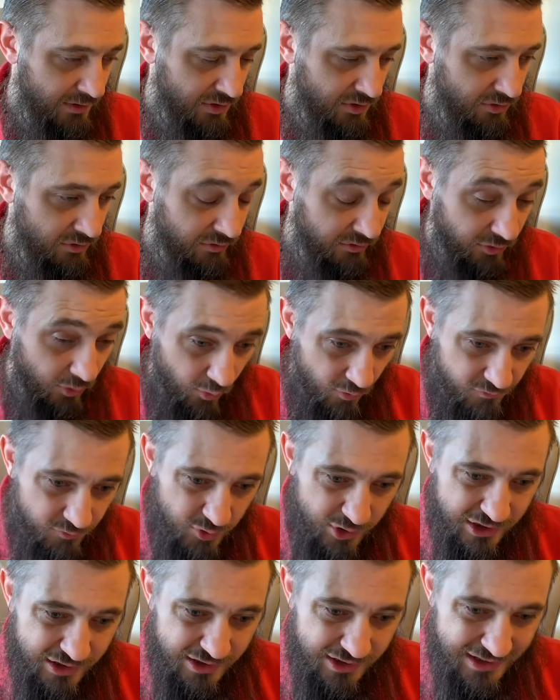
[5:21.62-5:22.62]
So if
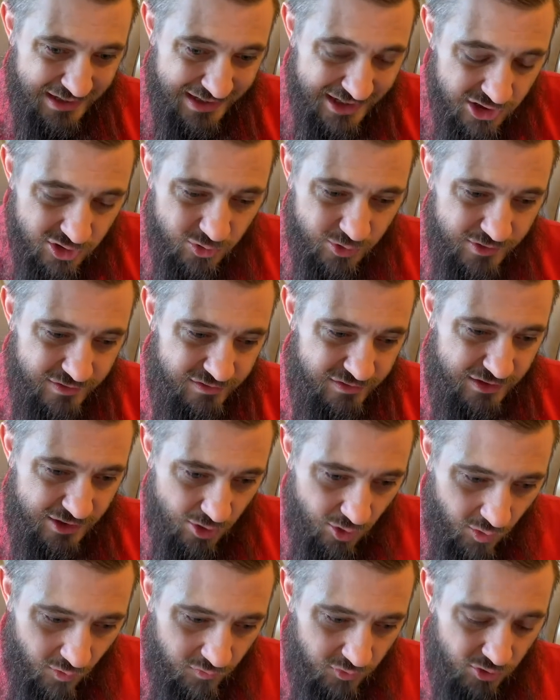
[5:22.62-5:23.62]
we increase the
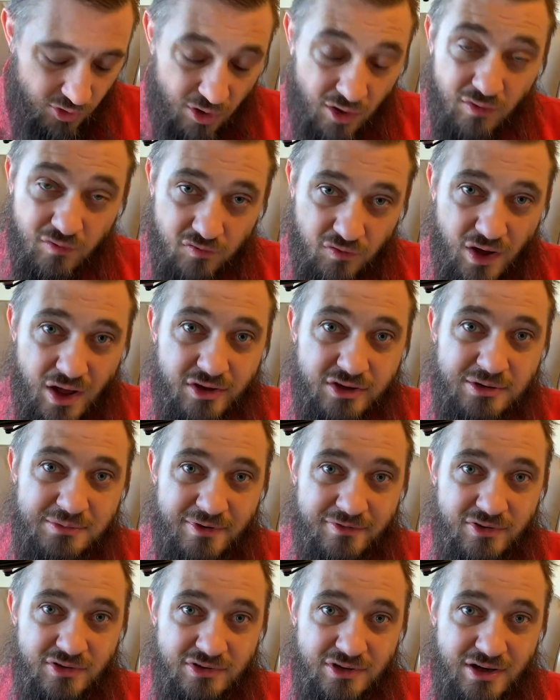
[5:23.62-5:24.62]
overall volume
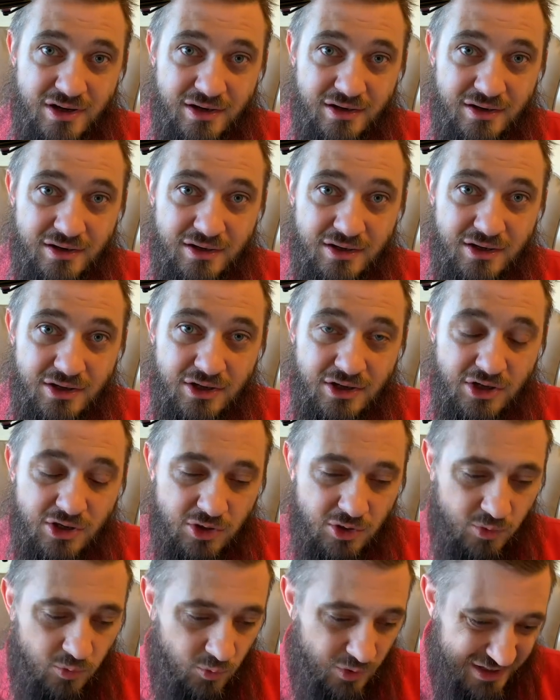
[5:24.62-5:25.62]
of the lung,
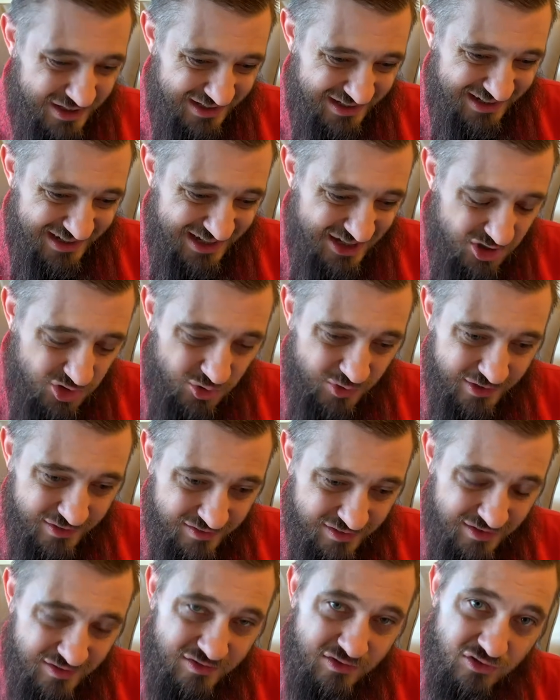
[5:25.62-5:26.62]
we can increase
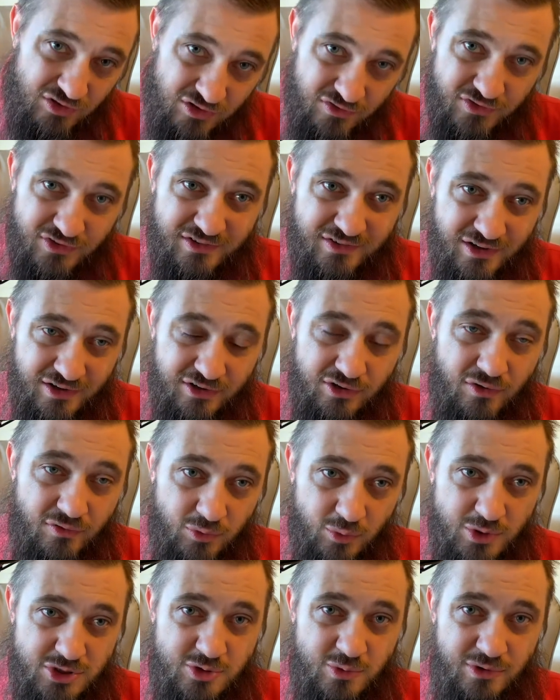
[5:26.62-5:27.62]
the surface area over
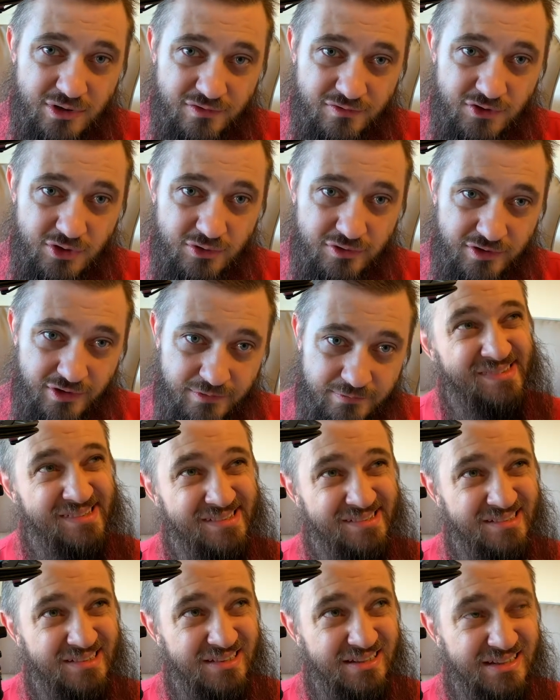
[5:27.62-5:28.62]
which we're diffusing.
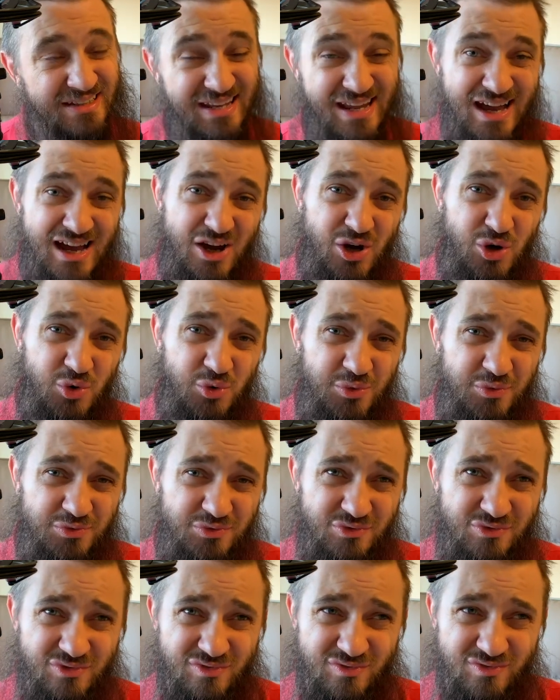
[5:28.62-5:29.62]
Now,
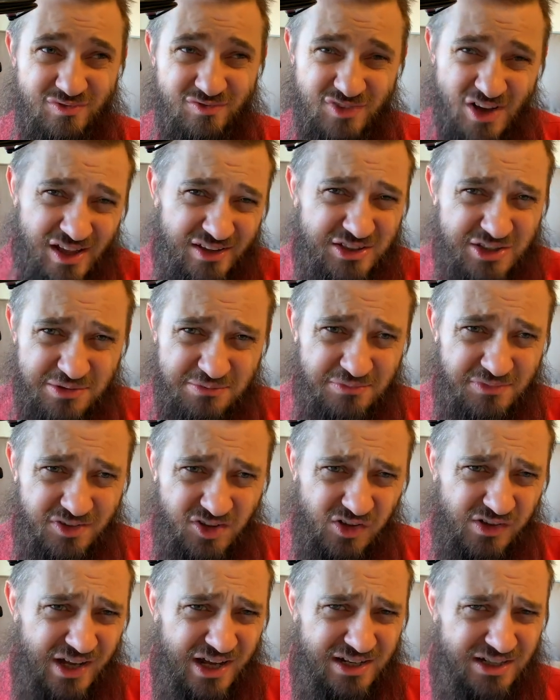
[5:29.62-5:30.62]
volumes
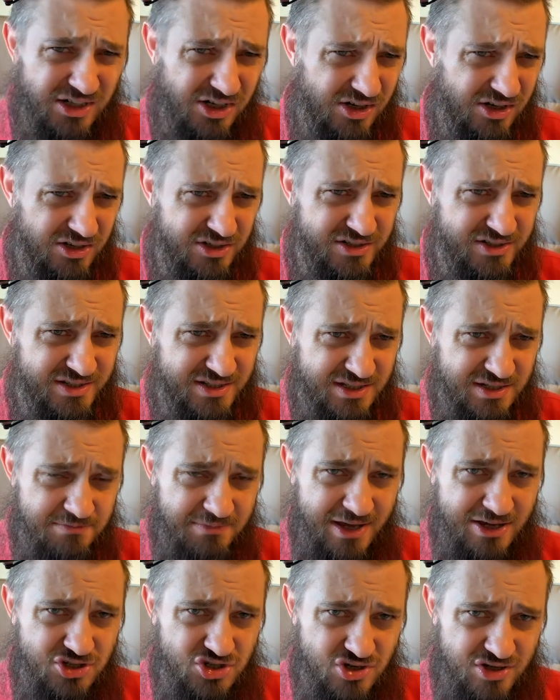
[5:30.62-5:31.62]
are kind of hard to
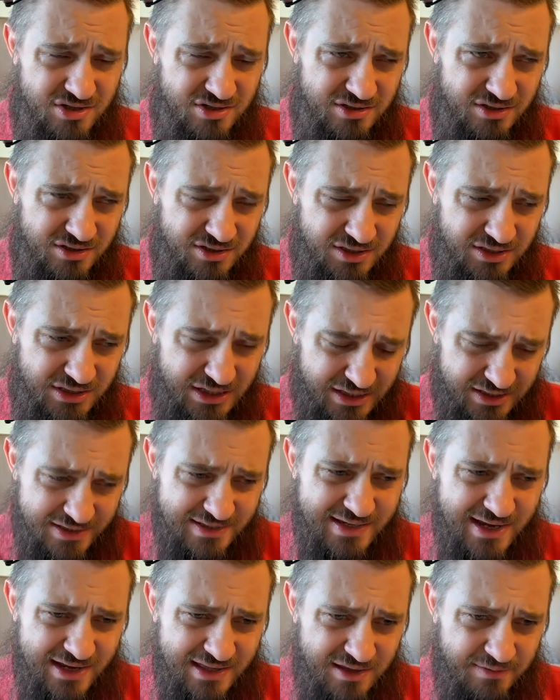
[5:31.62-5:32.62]
measure
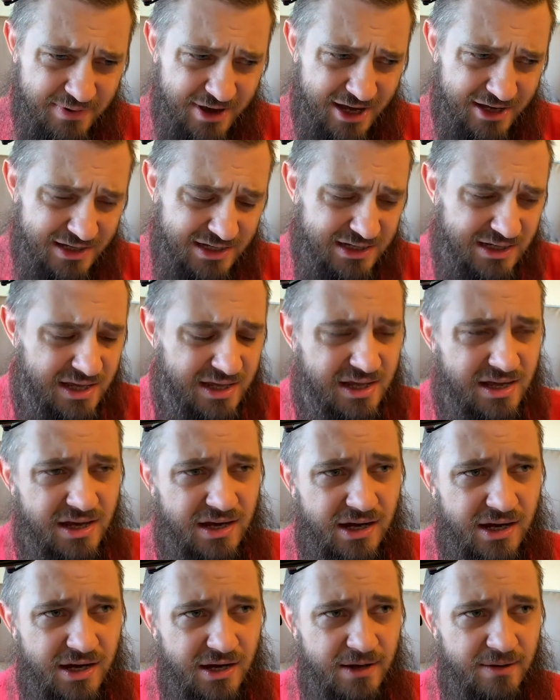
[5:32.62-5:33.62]
inside the body,
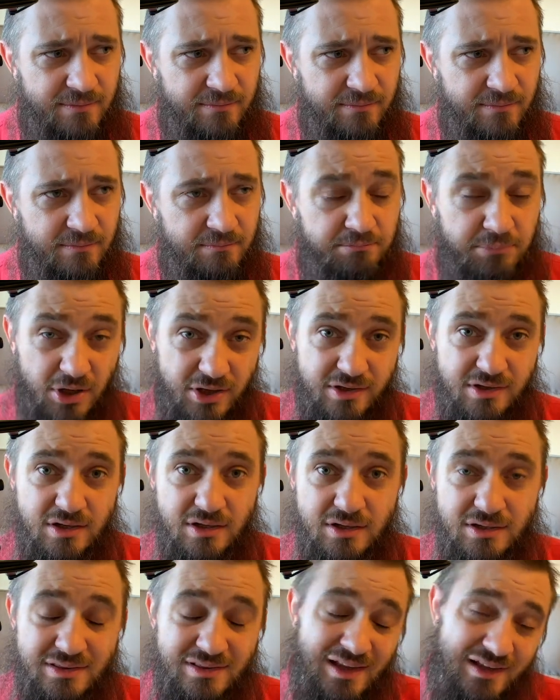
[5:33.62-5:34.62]
but
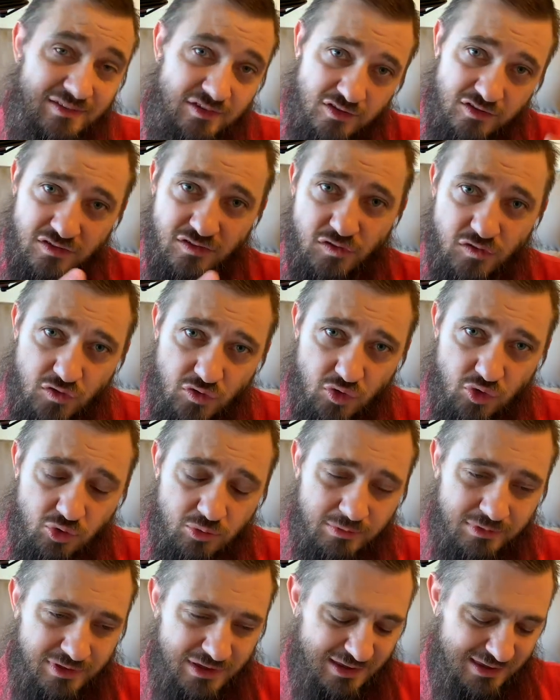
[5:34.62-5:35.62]
let's
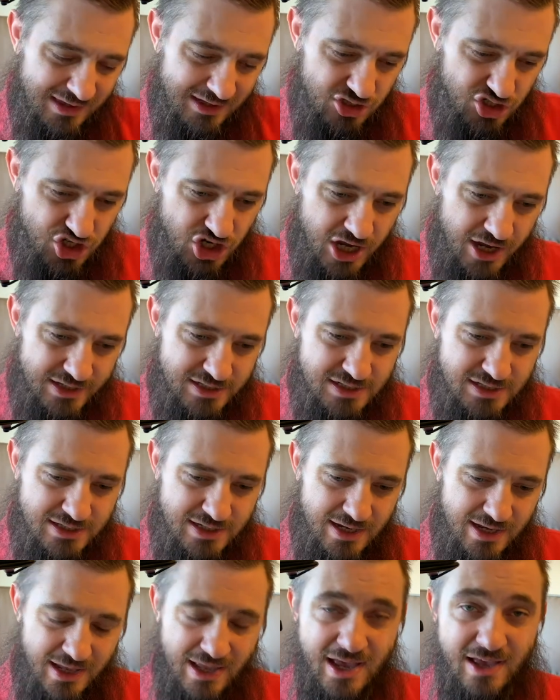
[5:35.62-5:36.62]
assume that the
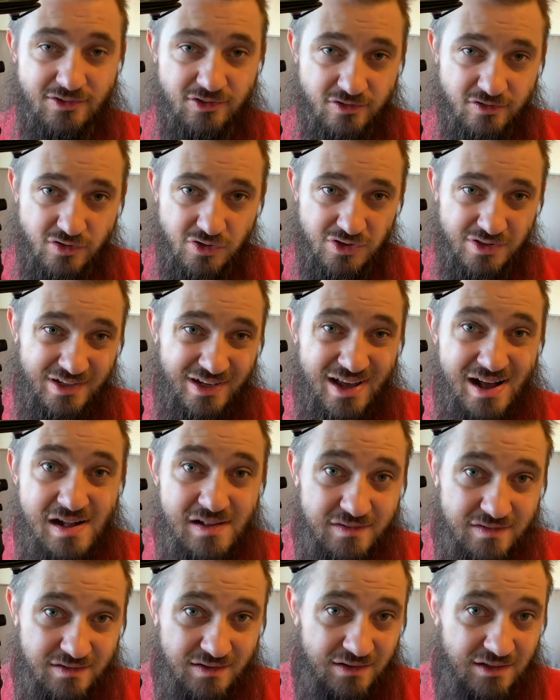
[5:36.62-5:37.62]
chest has a certain
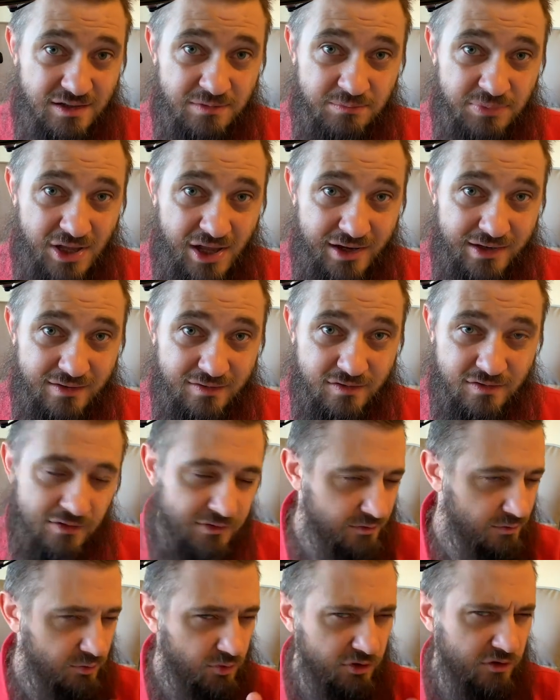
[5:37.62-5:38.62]
constant compliance,
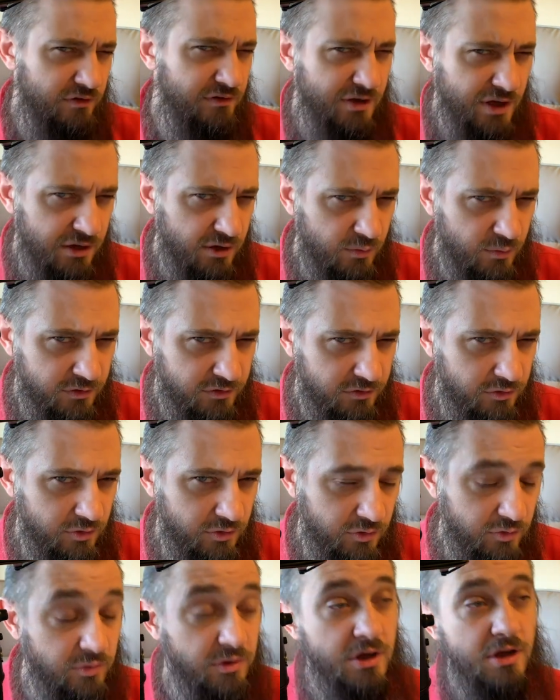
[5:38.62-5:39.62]
which is not always
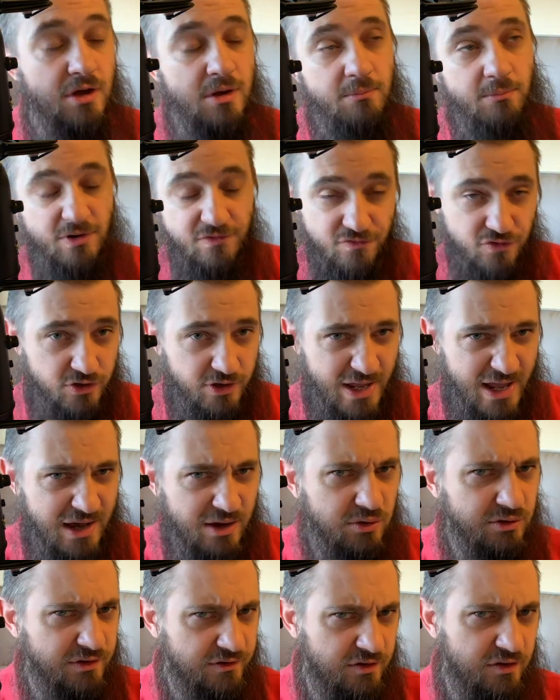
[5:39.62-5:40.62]
true, but for
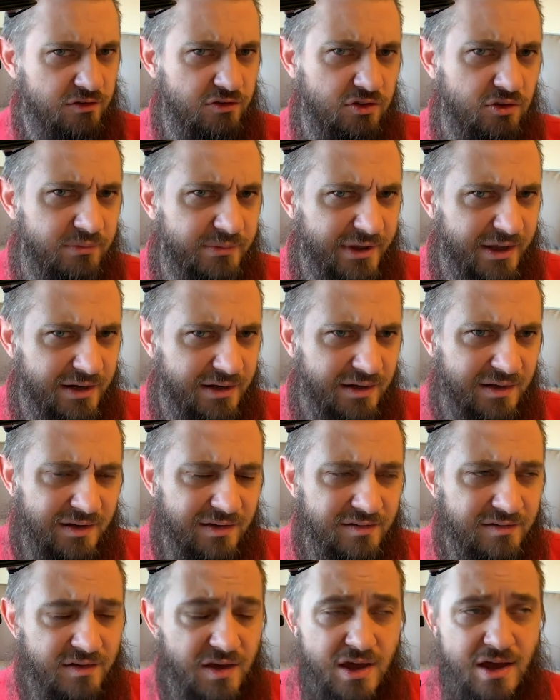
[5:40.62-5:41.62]
now, let's assume that it
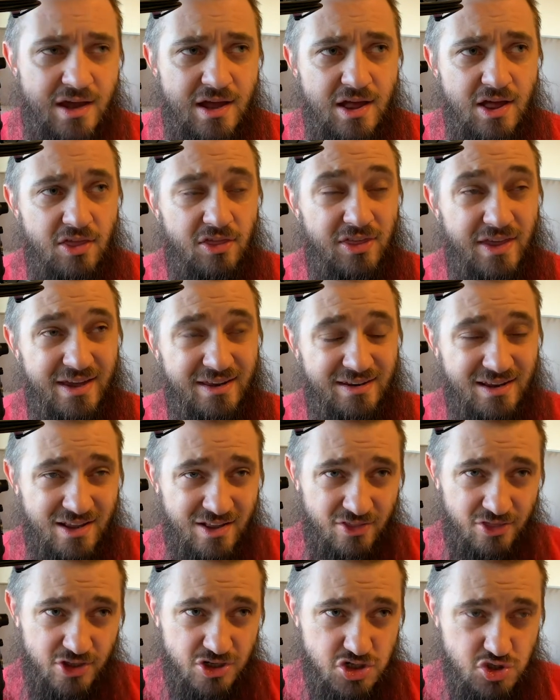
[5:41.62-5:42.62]
is. Then
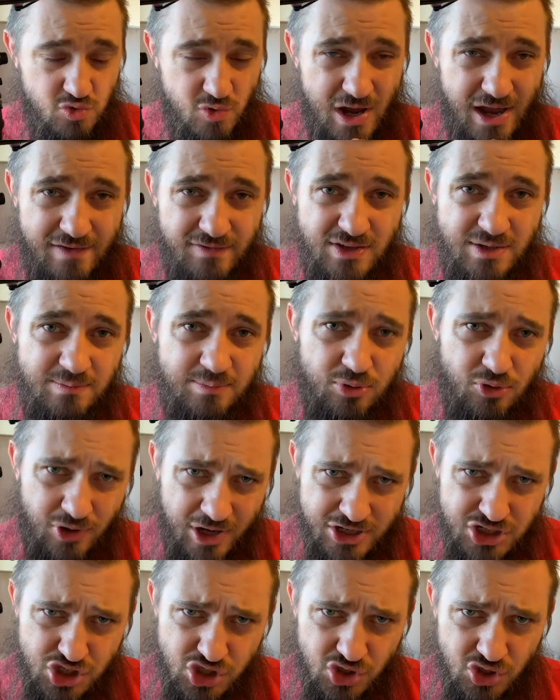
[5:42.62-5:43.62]
the driving
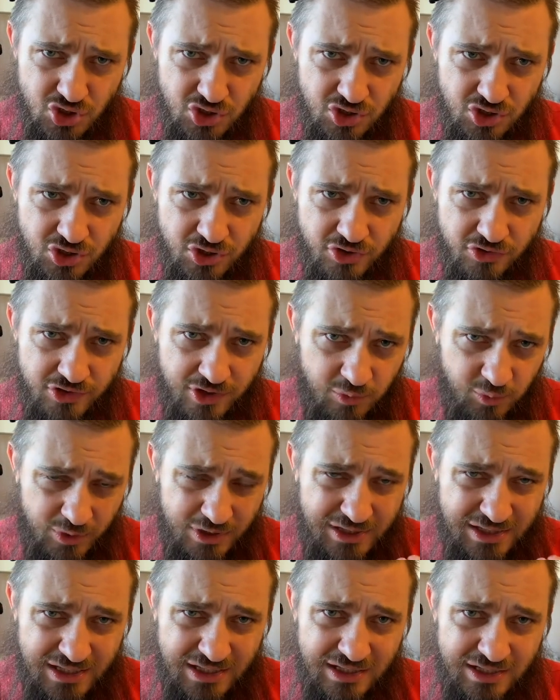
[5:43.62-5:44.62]
pressure that we
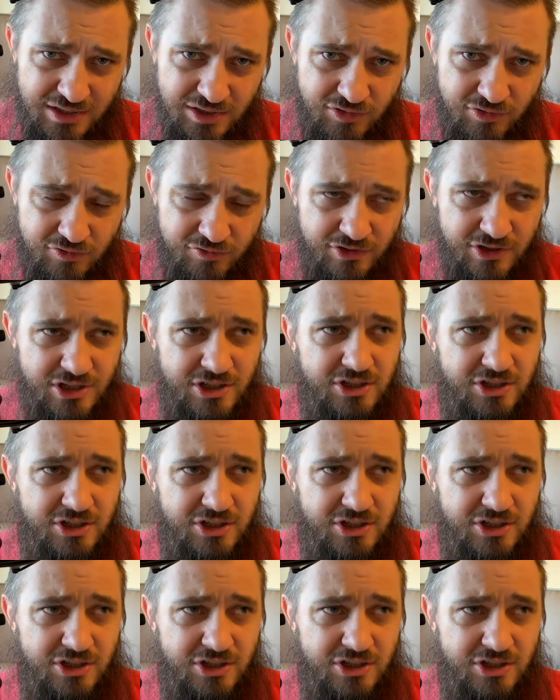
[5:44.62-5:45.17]
give